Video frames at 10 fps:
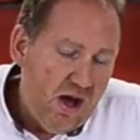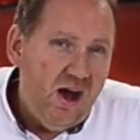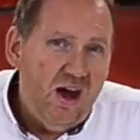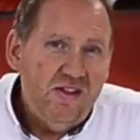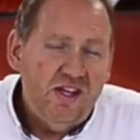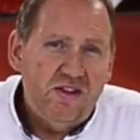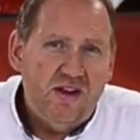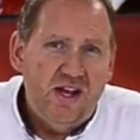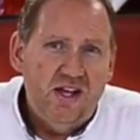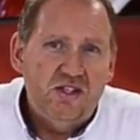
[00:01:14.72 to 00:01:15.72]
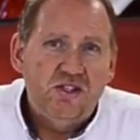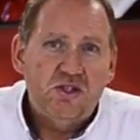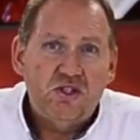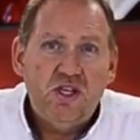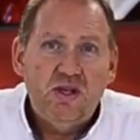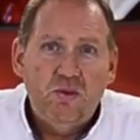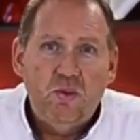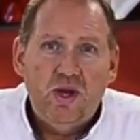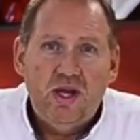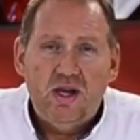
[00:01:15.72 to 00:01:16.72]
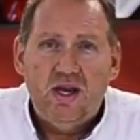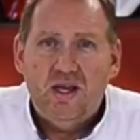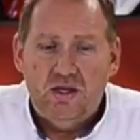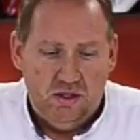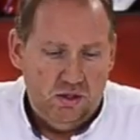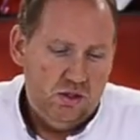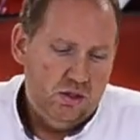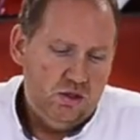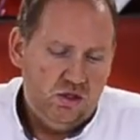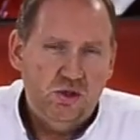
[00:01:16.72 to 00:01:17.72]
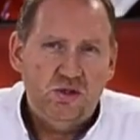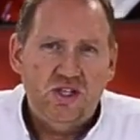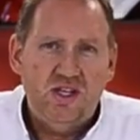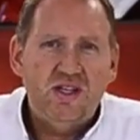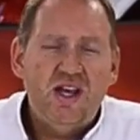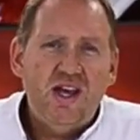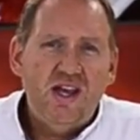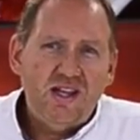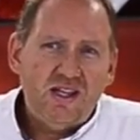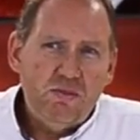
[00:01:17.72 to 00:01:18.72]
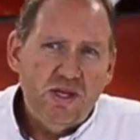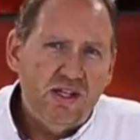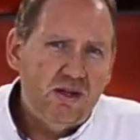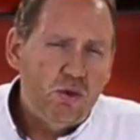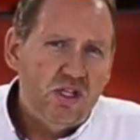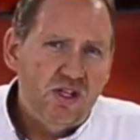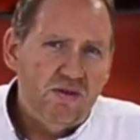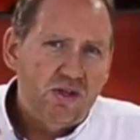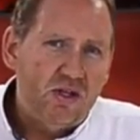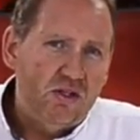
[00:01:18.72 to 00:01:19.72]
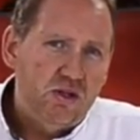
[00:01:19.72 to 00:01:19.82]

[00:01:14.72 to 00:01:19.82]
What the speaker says: On the other hand, as you'll see when I juice it, it can be a little more difficult.